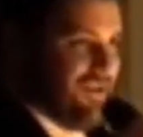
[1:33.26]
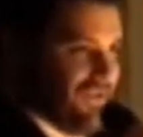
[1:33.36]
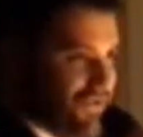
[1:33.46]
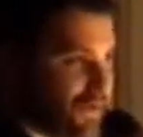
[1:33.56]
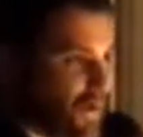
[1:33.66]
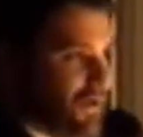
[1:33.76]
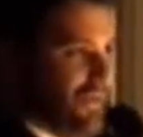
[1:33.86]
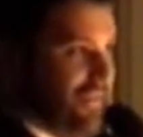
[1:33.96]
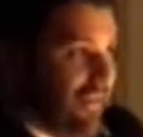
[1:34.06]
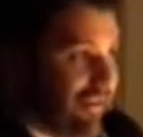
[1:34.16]
So you
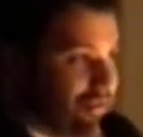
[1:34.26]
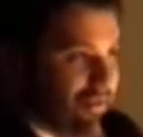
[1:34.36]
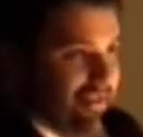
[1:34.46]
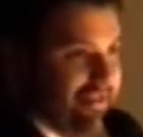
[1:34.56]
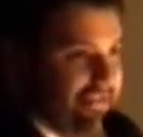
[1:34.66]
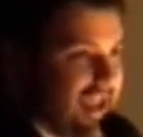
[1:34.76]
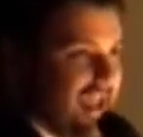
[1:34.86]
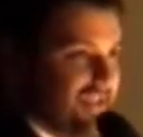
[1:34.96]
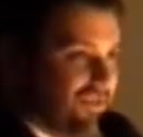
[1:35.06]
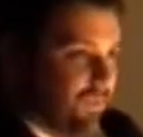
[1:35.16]
think you can
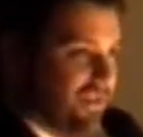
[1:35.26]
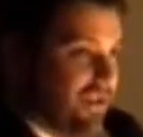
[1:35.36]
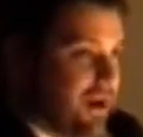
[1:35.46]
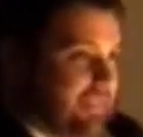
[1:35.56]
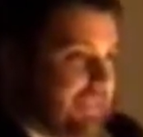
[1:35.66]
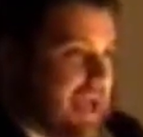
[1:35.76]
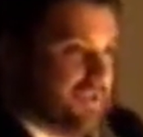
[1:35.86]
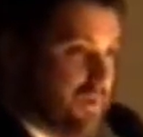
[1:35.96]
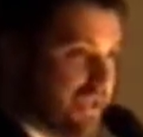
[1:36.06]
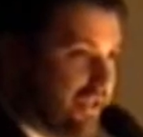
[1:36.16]
dance was on
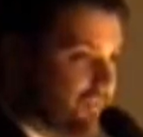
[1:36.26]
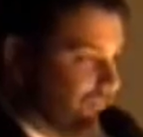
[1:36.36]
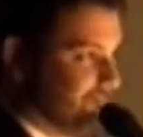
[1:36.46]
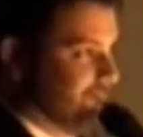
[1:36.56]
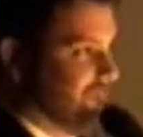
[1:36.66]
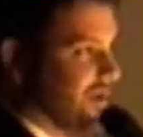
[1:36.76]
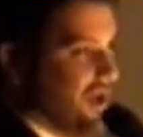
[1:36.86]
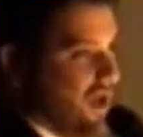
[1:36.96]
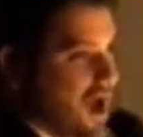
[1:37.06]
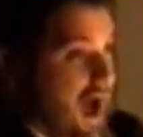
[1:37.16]
last week.
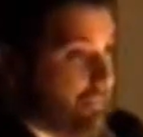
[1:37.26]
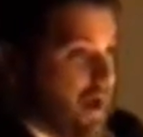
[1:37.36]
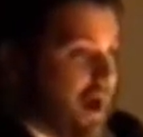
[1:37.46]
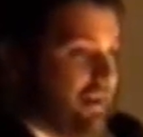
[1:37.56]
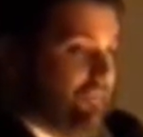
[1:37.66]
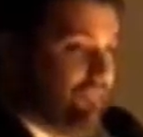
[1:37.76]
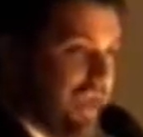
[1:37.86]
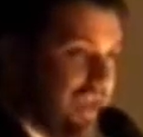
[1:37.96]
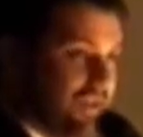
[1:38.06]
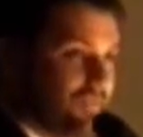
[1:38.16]
I'm not a
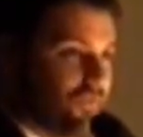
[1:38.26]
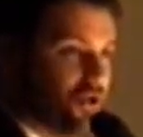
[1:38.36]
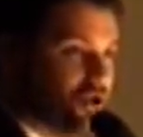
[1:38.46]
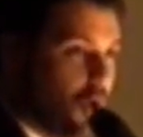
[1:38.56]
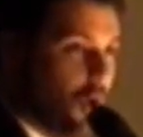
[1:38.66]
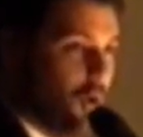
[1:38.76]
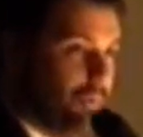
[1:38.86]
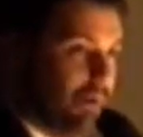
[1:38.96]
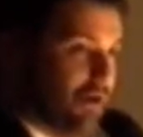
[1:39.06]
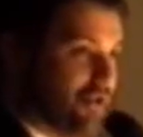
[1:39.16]
fan of the show
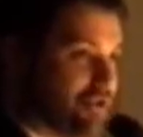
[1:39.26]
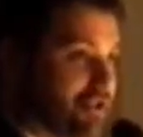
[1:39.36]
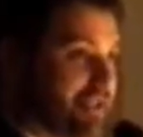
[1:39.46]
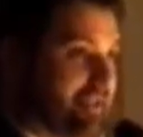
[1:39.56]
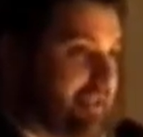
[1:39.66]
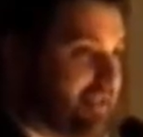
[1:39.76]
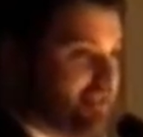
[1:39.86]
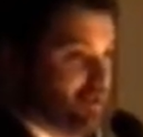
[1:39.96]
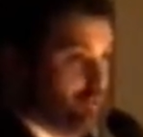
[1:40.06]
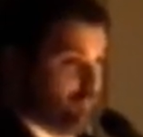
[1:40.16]
personally, it's too